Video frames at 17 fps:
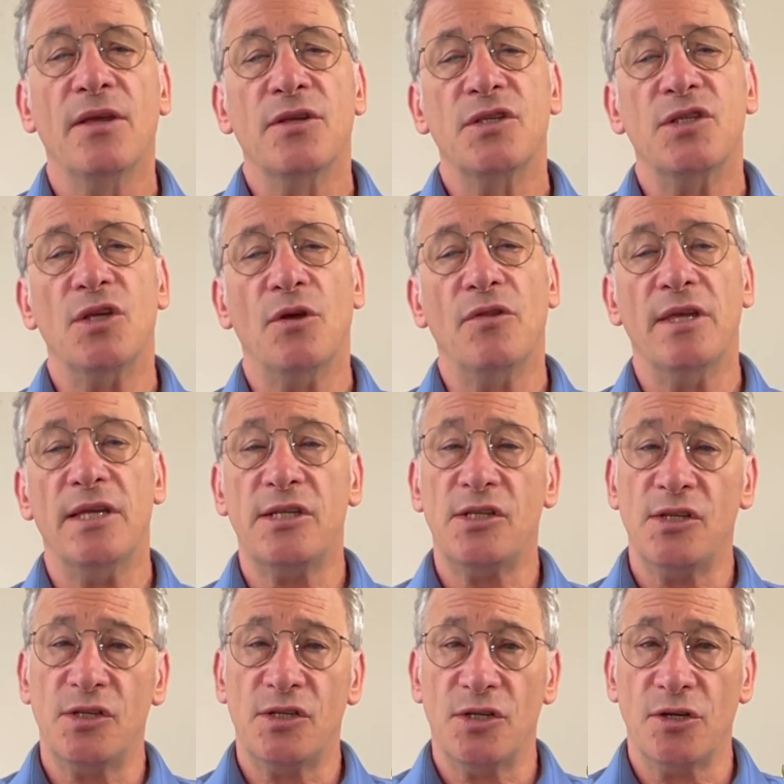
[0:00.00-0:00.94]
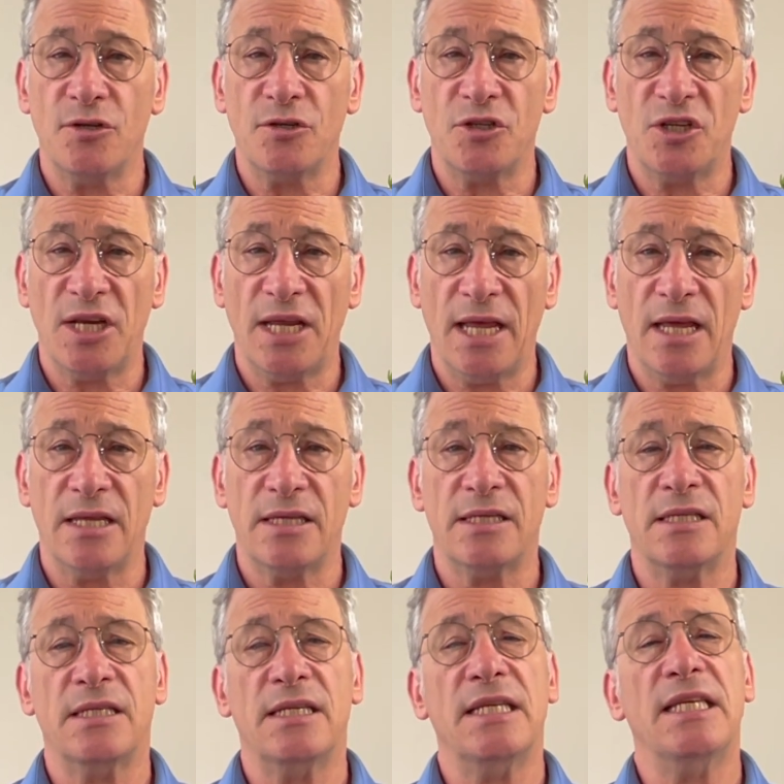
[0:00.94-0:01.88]
So this is your
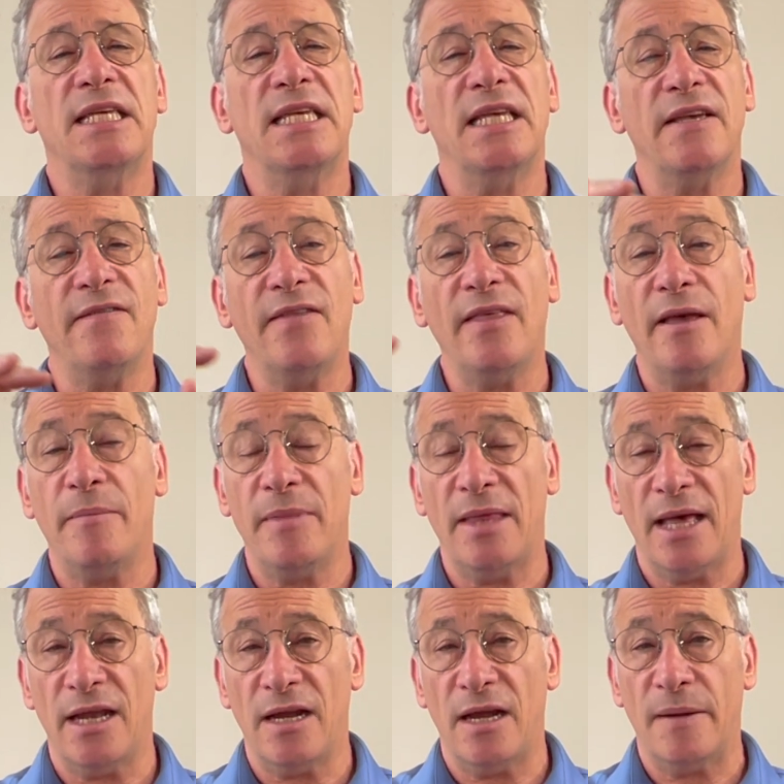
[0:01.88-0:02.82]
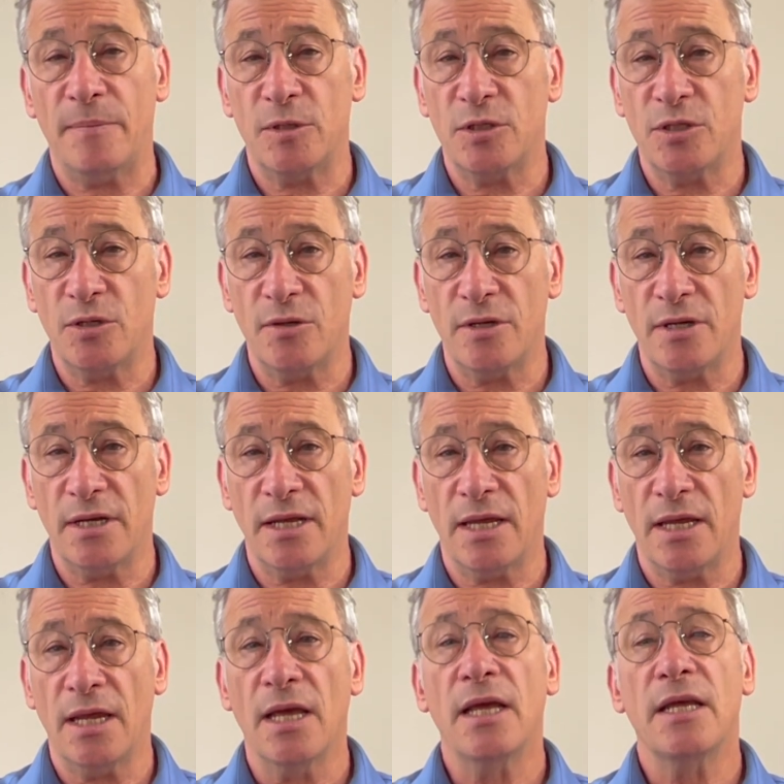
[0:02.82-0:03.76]
chance to give them that
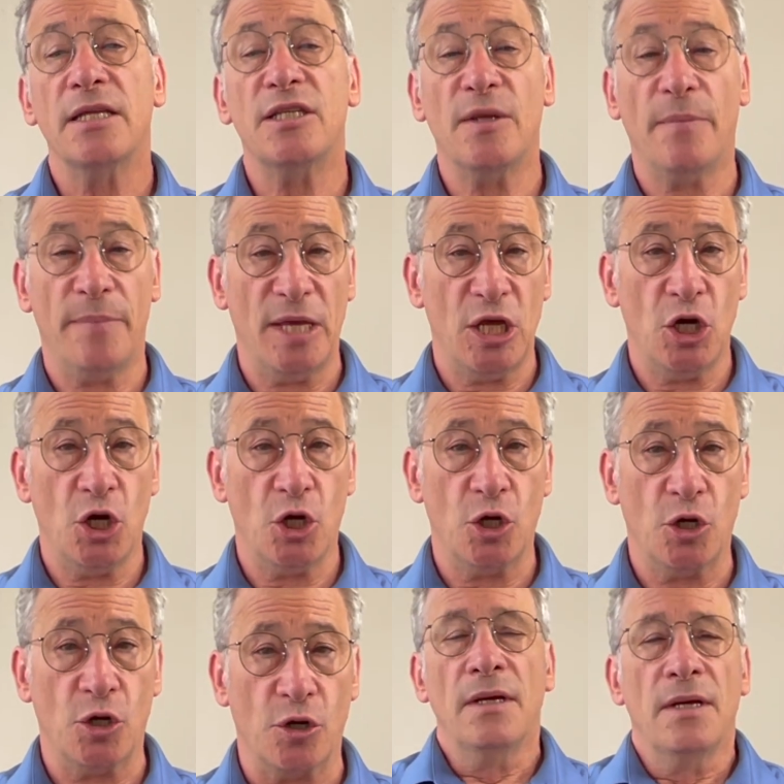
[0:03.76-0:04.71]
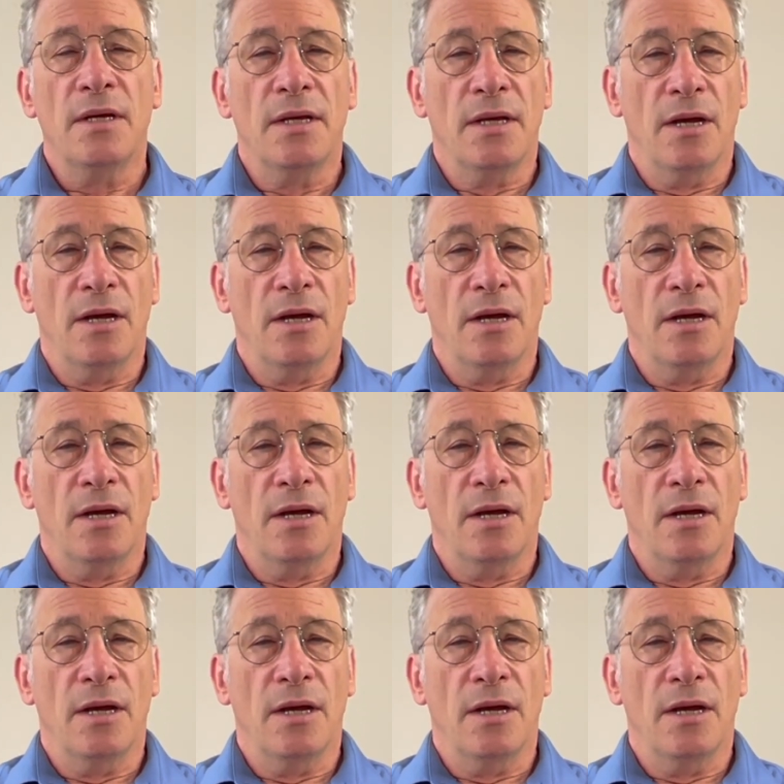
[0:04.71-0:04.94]
opportunity to be heard.